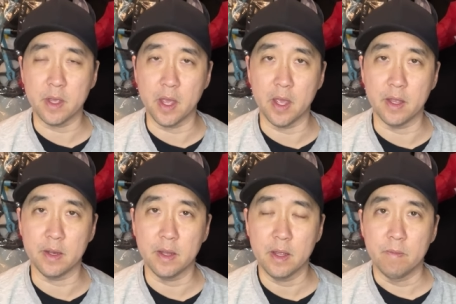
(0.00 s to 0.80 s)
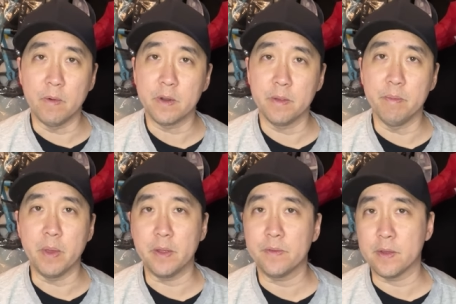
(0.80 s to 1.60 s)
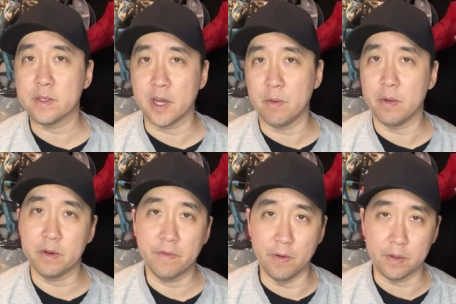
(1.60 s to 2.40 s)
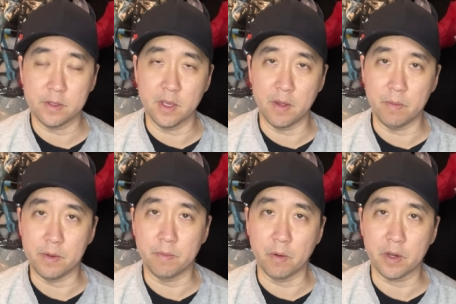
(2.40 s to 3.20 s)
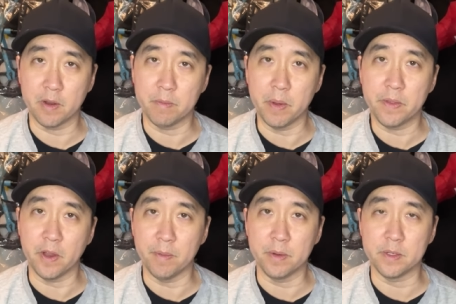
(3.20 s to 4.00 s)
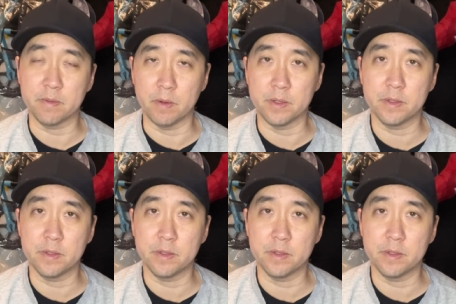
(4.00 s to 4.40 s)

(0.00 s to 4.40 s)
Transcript: and one of the main things that I wanted to focus on when working with my therapist was